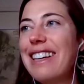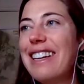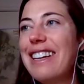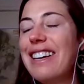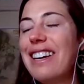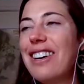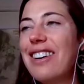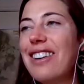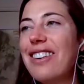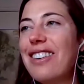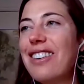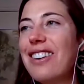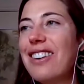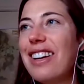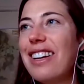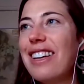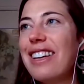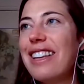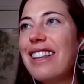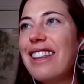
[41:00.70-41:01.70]
you
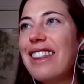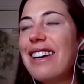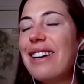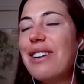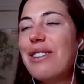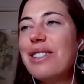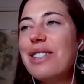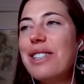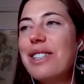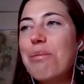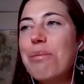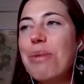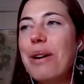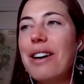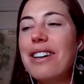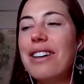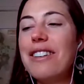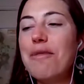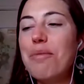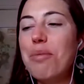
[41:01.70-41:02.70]
know, there was a
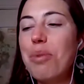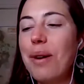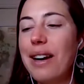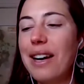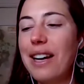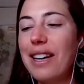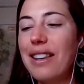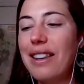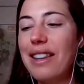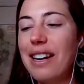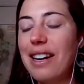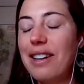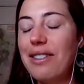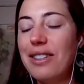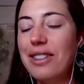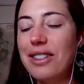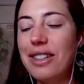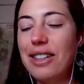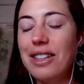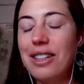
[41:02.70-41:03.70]
bar of brand that I
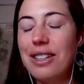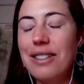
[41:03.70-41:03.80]
really,